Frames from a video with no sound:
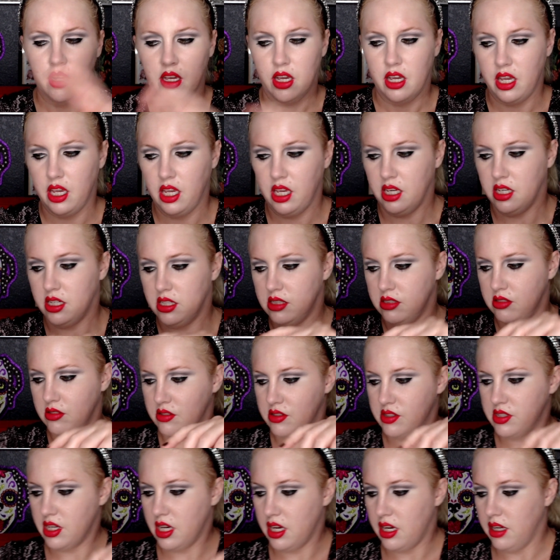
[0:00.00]

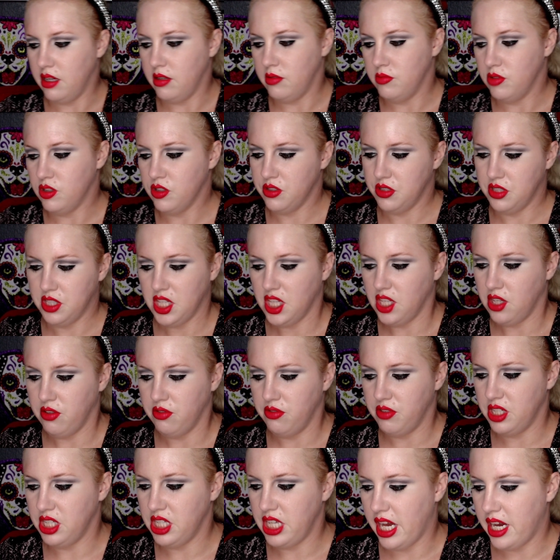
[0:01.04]
and or in the little
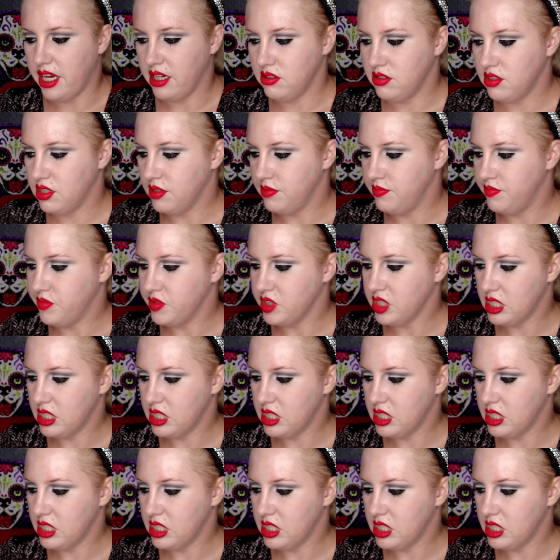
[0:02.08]
vignette.